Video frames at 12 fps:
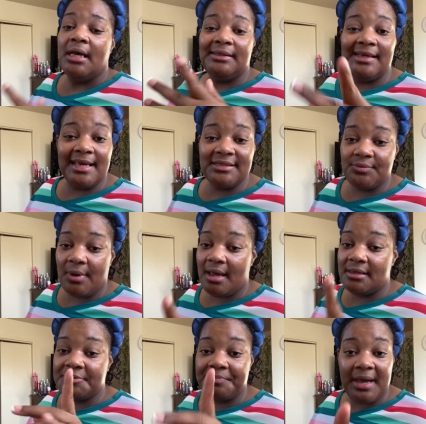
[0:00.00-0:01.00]
That's why
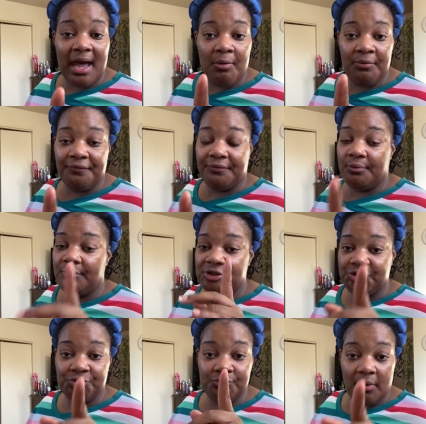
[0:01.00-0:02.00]
it's powerful
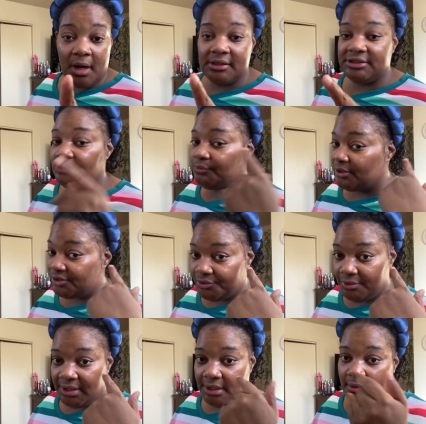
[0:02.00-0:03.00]
what you watch and what you
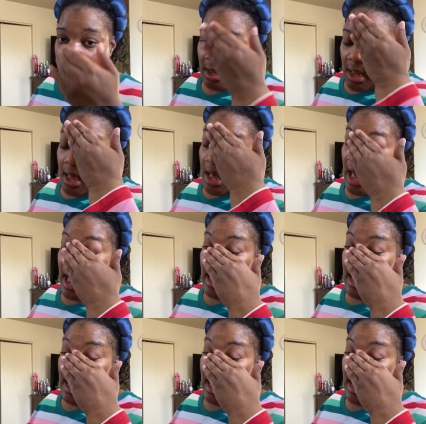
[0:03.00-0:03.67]
hear. I